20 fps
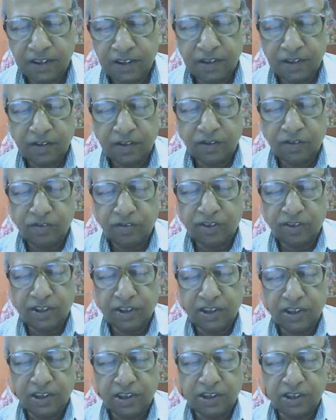During
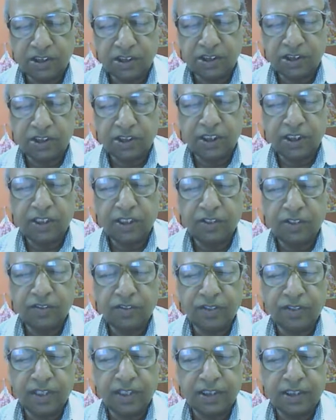his tenure
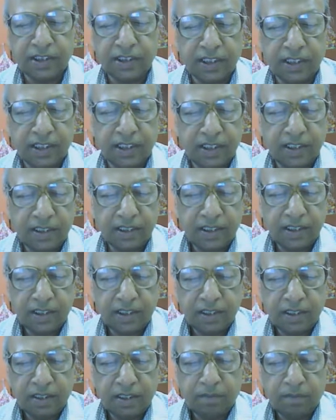as a
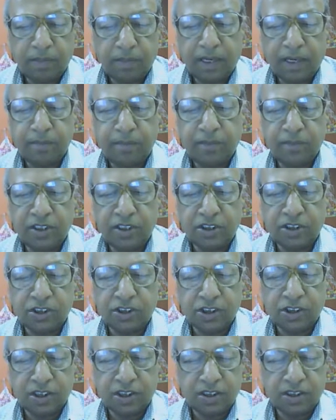Prime Minister,